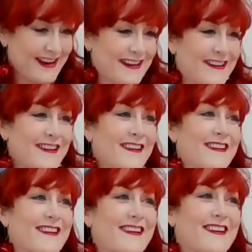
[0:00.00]

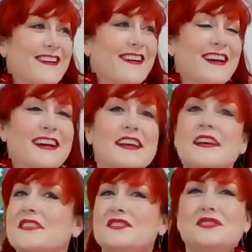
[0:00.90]
here.
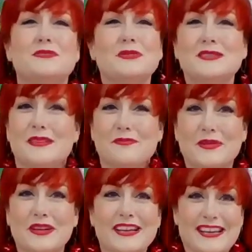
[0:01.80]
Super
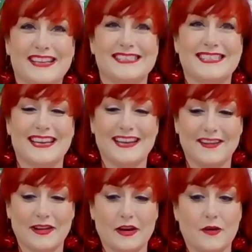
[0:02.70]
simple, easy.
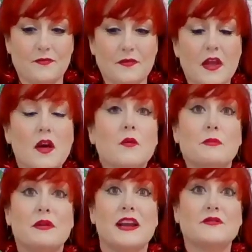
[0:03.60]
Here we go.
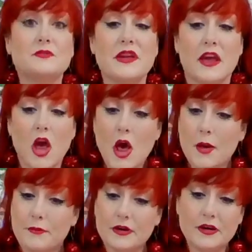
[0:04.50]
Repeat after me.
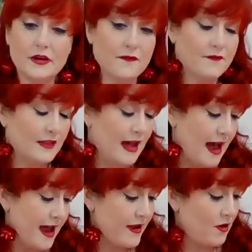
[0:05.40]
Bird
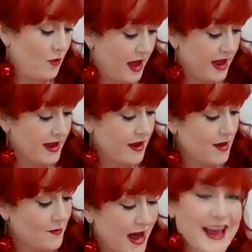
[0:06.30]
fly away,
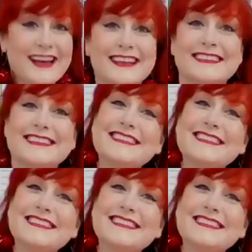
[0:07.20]
away,